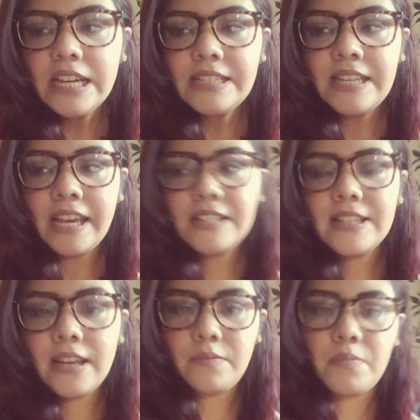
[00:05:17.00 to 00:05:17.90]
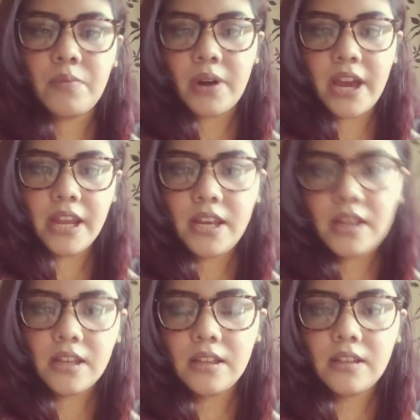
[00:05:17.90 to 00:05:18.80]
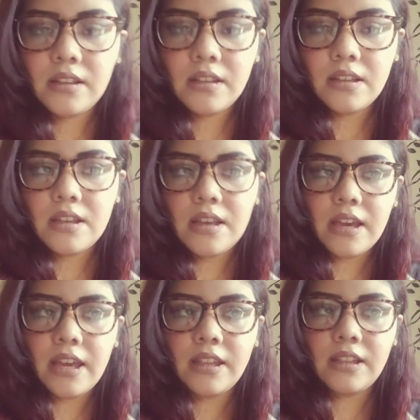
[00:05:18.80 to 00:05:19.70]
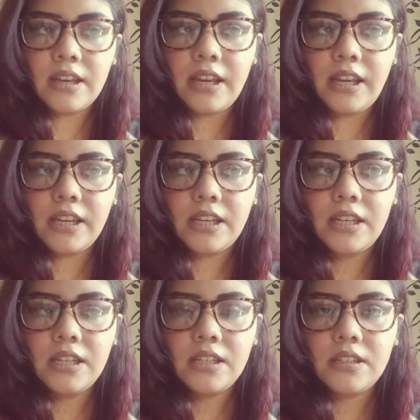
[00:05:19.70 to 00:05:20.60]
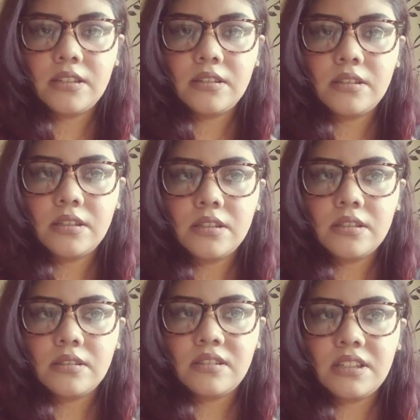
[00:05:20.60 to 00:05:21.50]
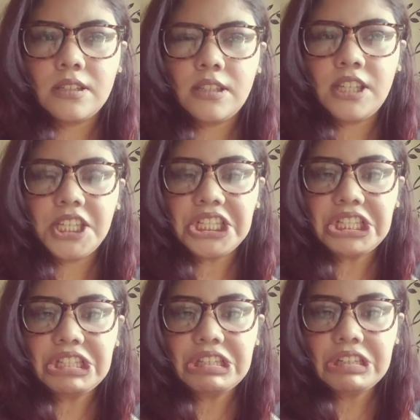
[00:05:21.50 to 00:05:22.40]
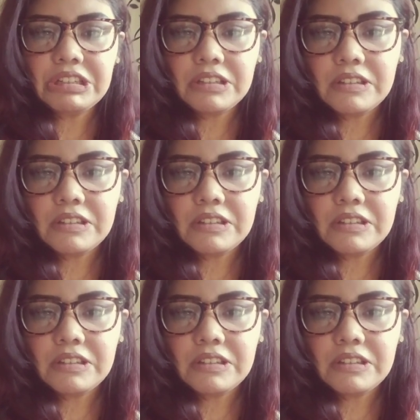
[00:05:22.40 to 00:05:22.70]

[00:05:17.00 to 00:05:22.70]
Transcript: it tastes like bread and like yeast.